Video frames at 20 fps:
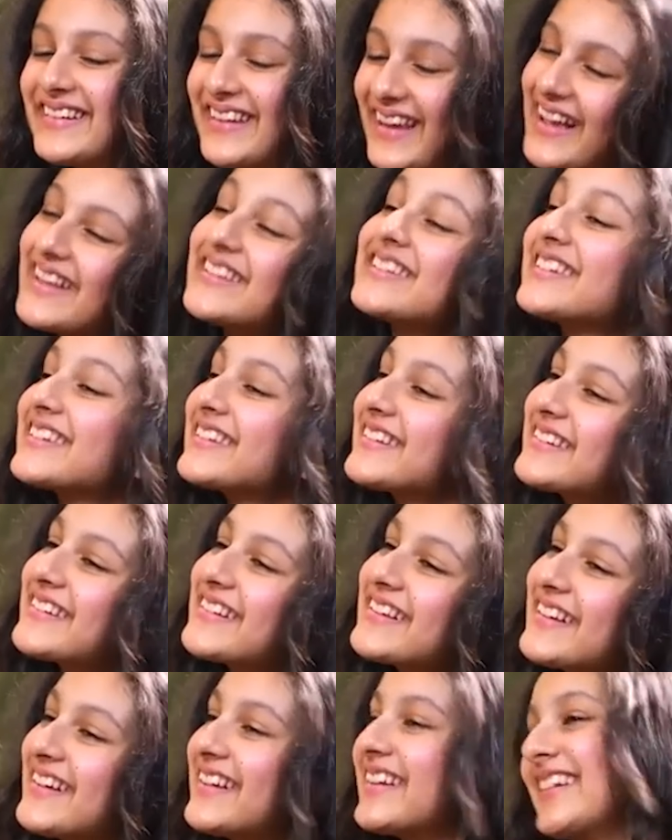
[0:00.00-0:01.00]
Yes,
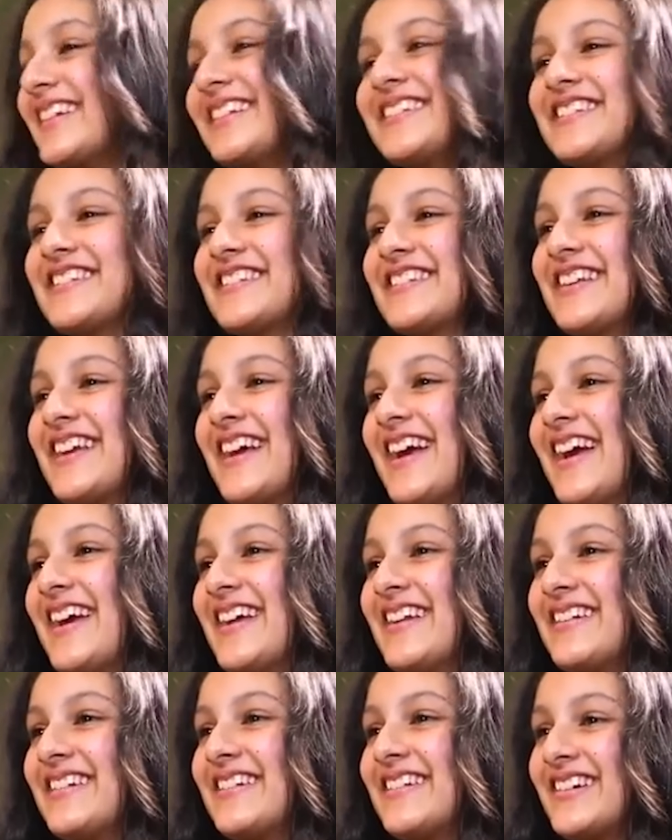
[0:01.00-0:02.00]
it is.
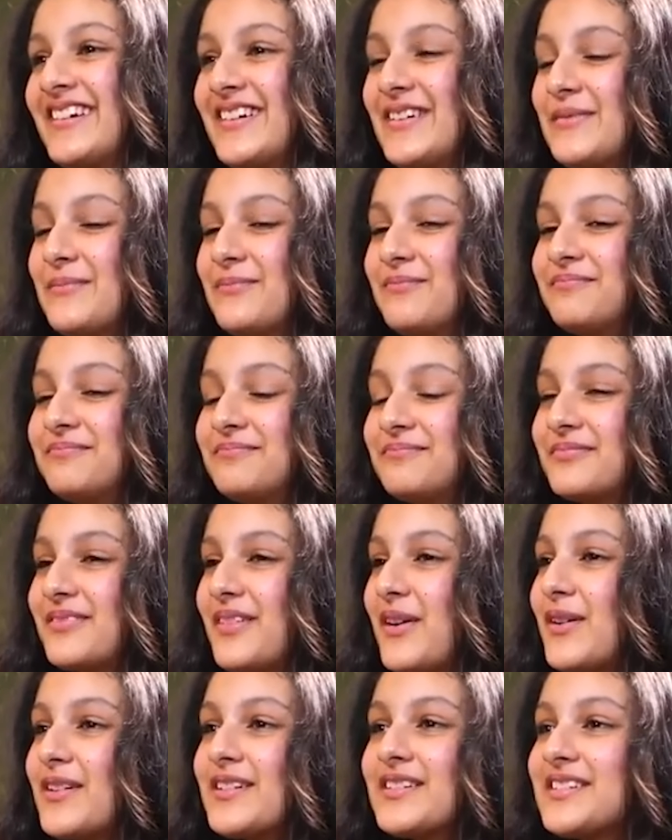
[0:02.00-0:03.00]
And
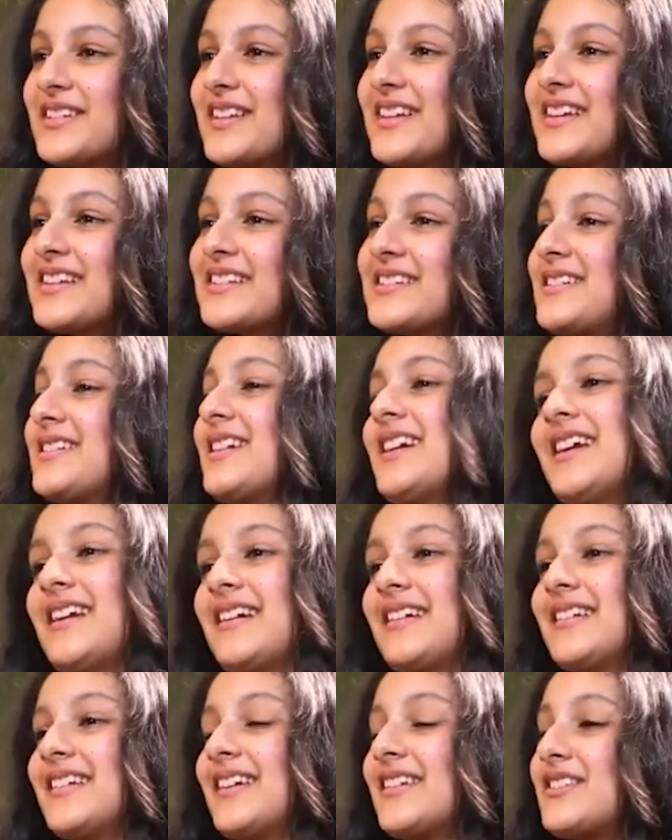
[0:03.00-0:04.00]
honestly, it's
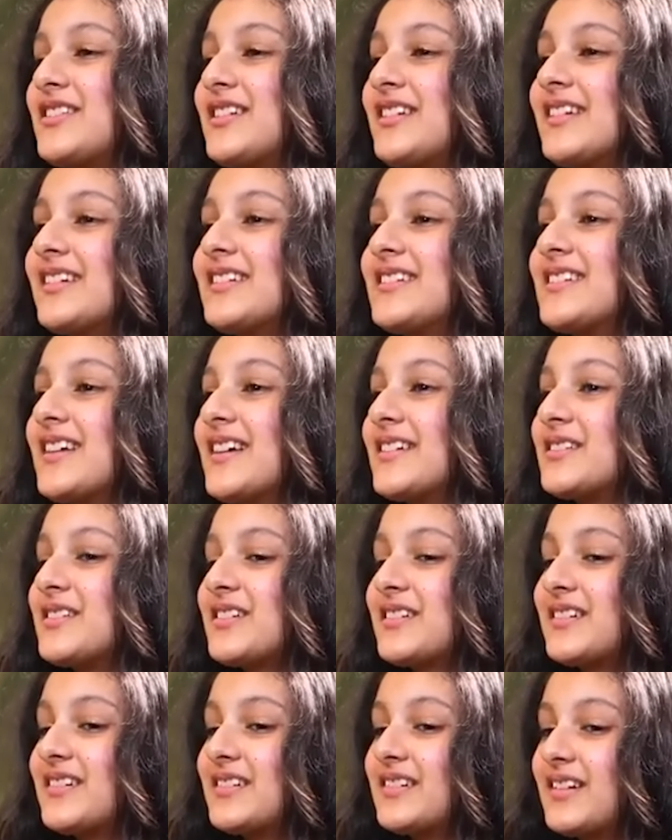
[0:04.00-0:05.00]
great that she did such
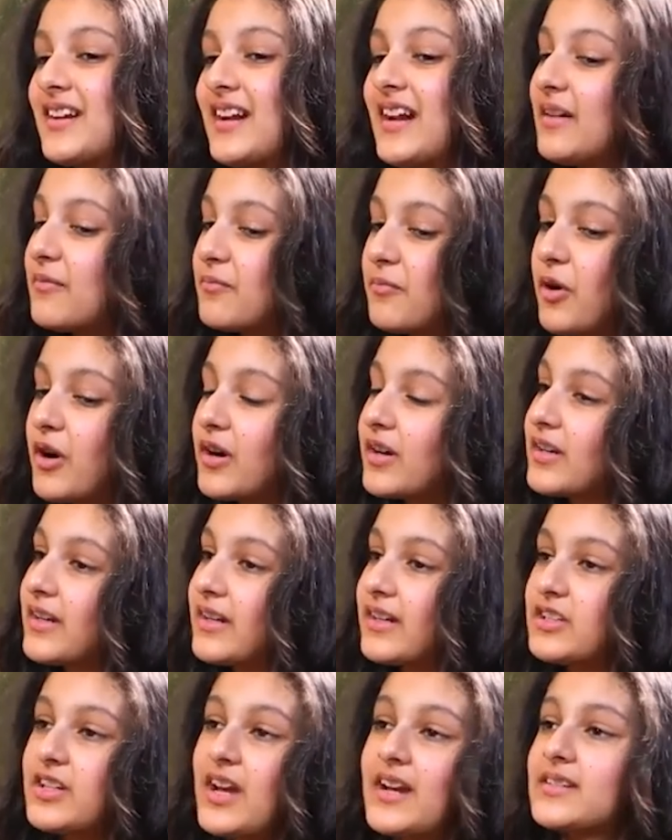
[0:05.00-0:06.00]
a great
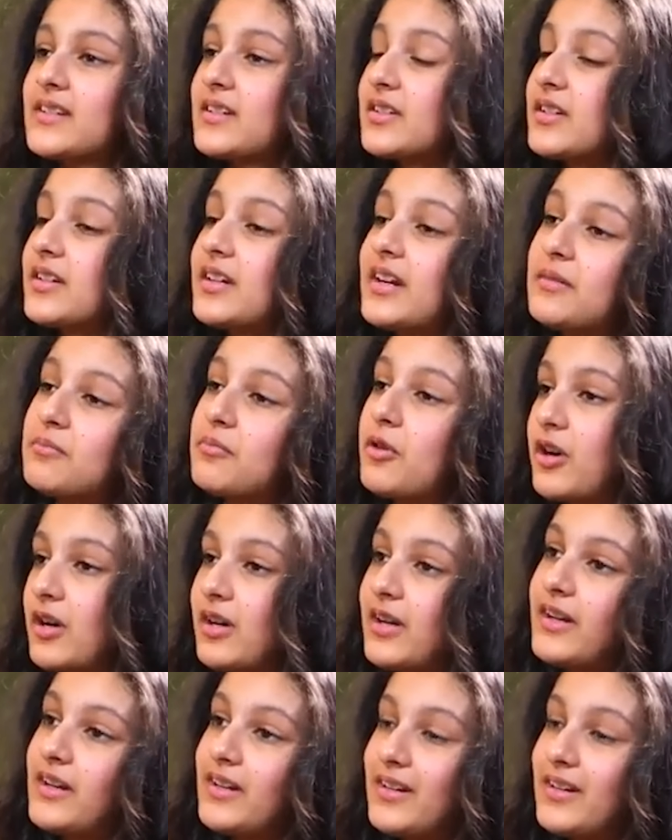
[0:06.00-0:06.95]
modeling. She had such a great modeling